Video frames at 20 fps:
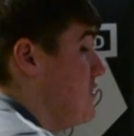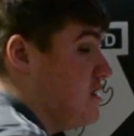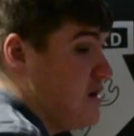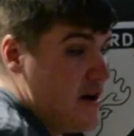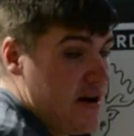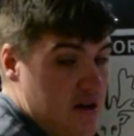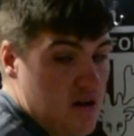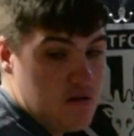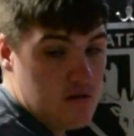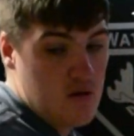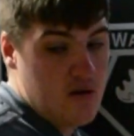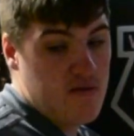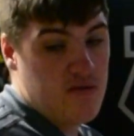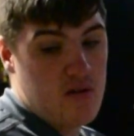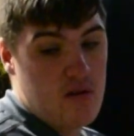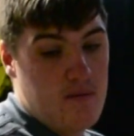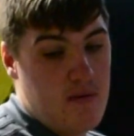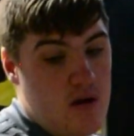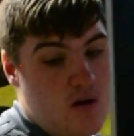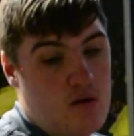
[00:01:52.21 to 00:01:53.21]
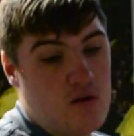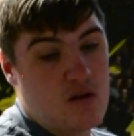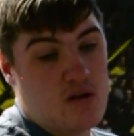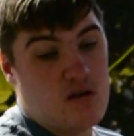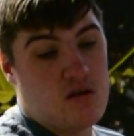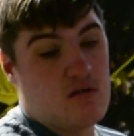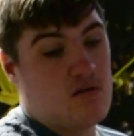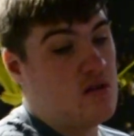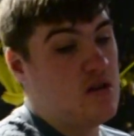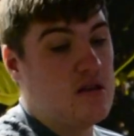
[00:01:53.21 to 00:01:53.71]
I don't do everything on my own.
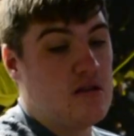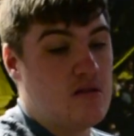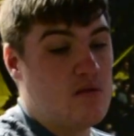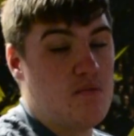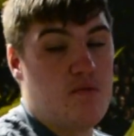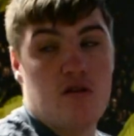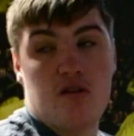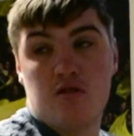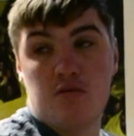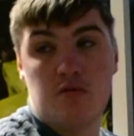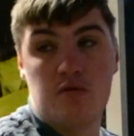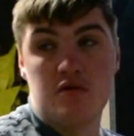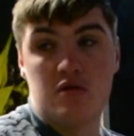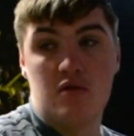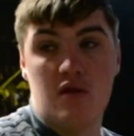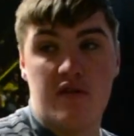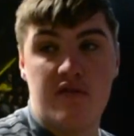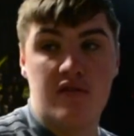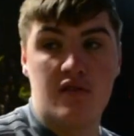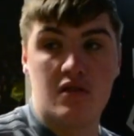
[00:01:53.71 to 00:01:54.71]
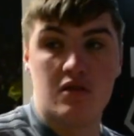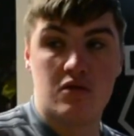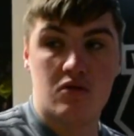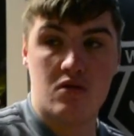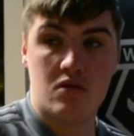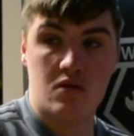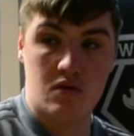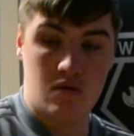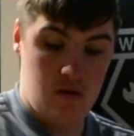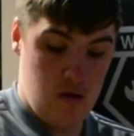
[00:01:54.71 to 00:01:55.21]
It's impossible to do everything on
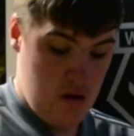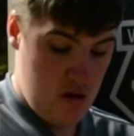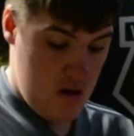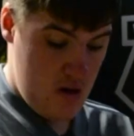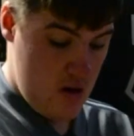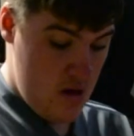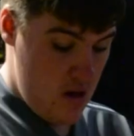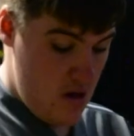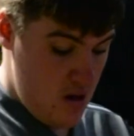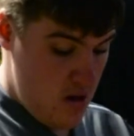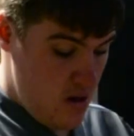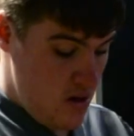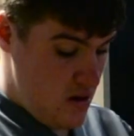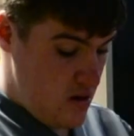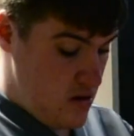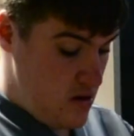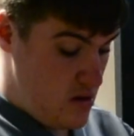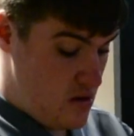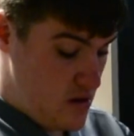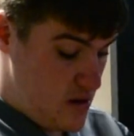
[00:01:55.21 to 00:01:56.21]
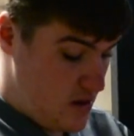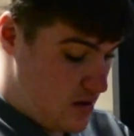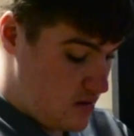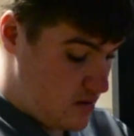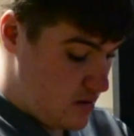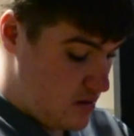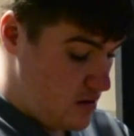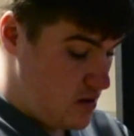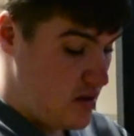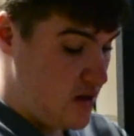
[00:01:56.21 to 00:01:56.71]
your own. You
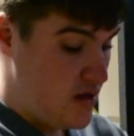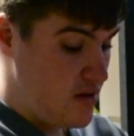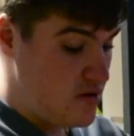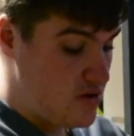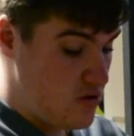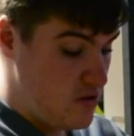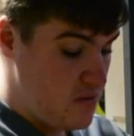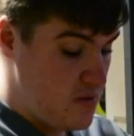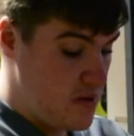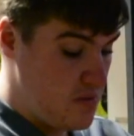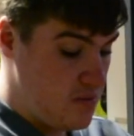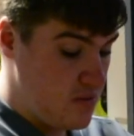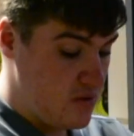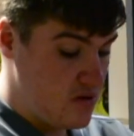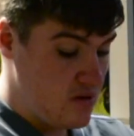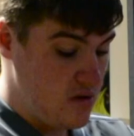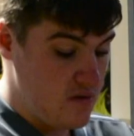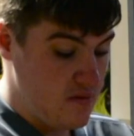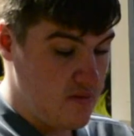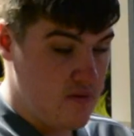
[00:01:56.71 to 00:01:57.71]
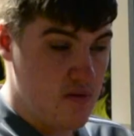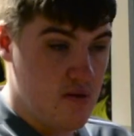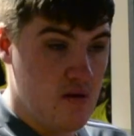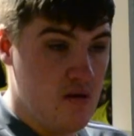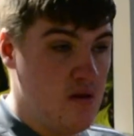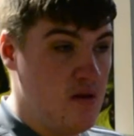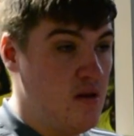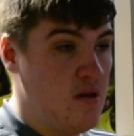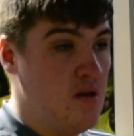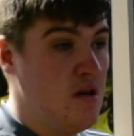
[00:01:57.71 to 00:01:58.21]
need two people.
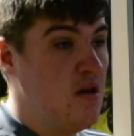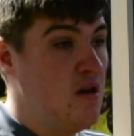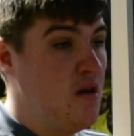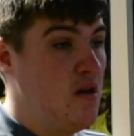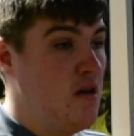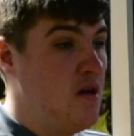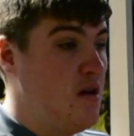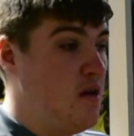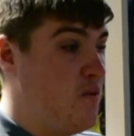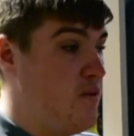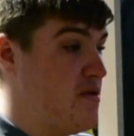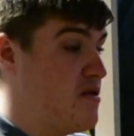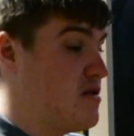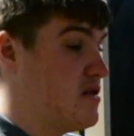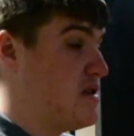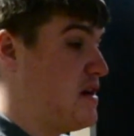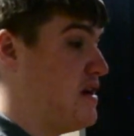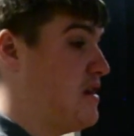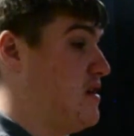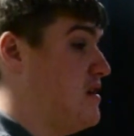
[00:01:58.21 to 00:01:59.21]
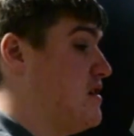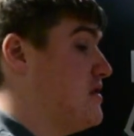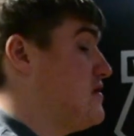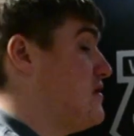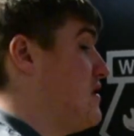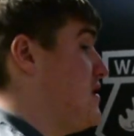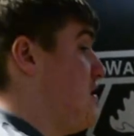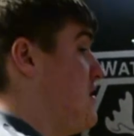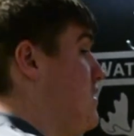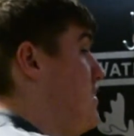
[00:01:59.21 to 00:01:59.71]
We got down here
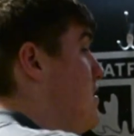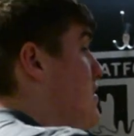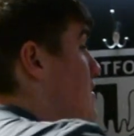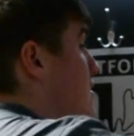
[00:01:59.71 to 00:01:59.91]
yesterday,